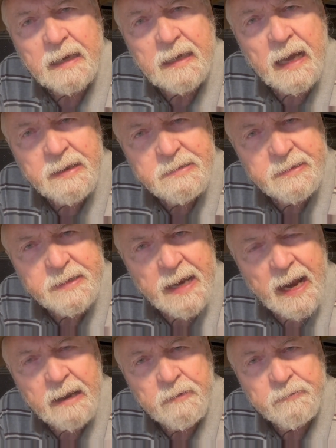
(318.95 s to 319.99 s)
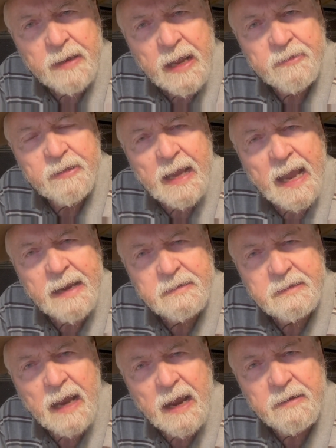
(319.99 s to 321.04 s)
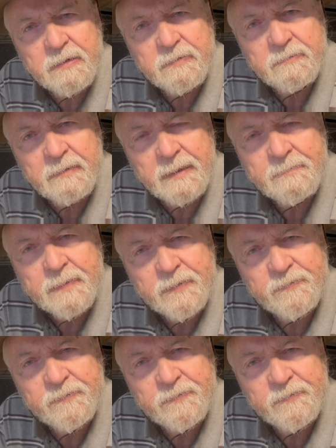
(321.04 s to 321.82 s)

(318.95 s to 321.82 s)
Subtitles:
Gunned down the entire